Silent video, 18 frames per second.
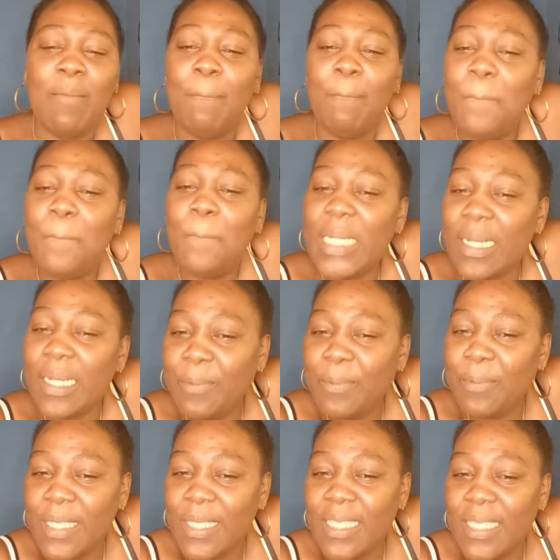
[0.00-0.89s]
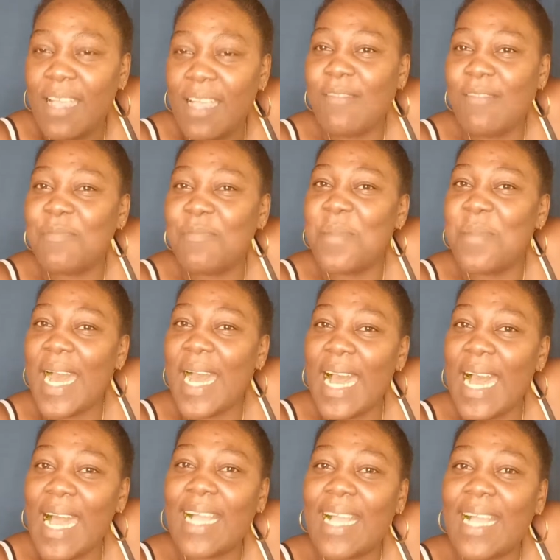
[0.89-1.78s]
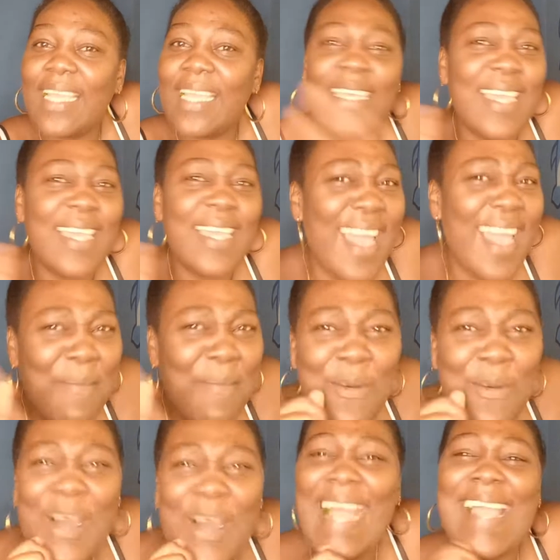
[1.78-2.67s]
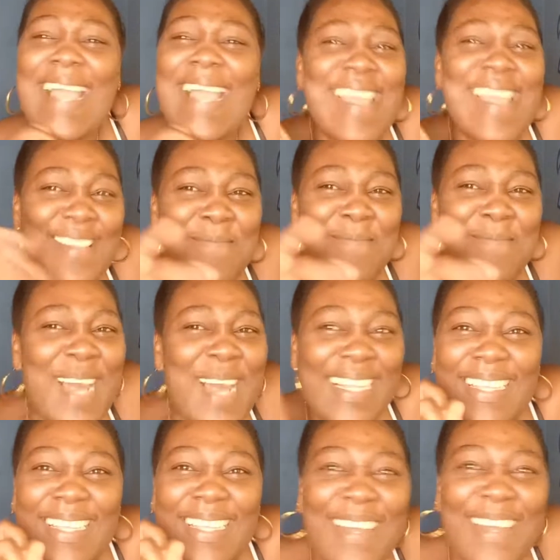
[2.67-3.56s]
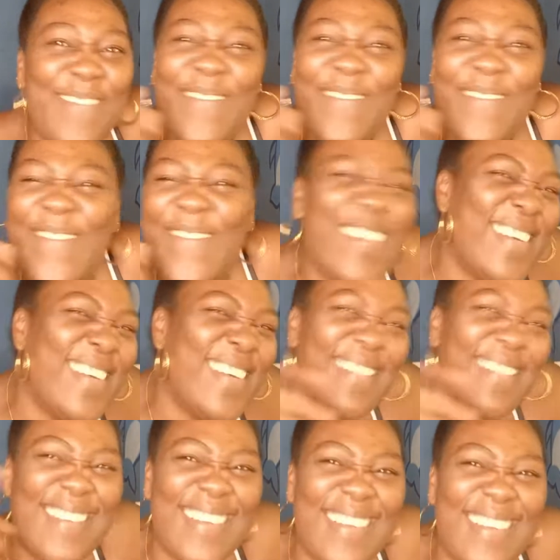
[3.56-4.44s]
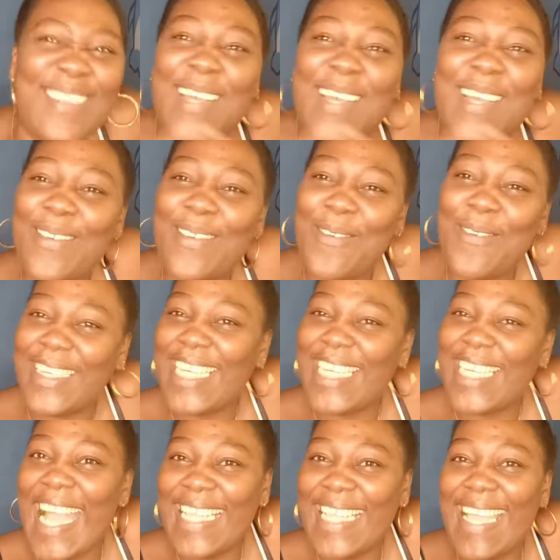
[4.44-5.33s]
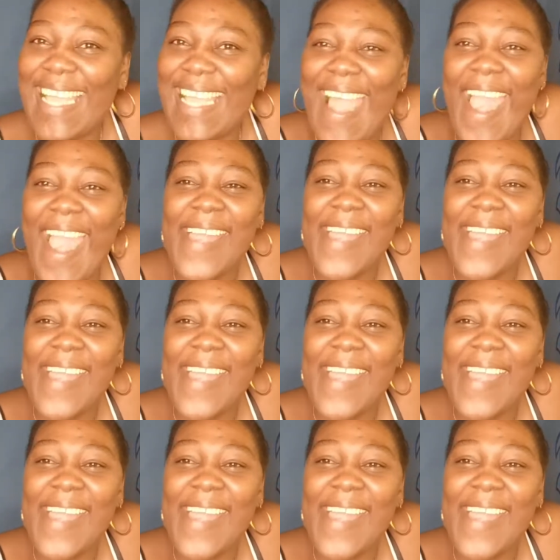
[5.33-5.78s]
Big up yourself, Mark. Yeah, man. Yeah, you man, them views. What's on there?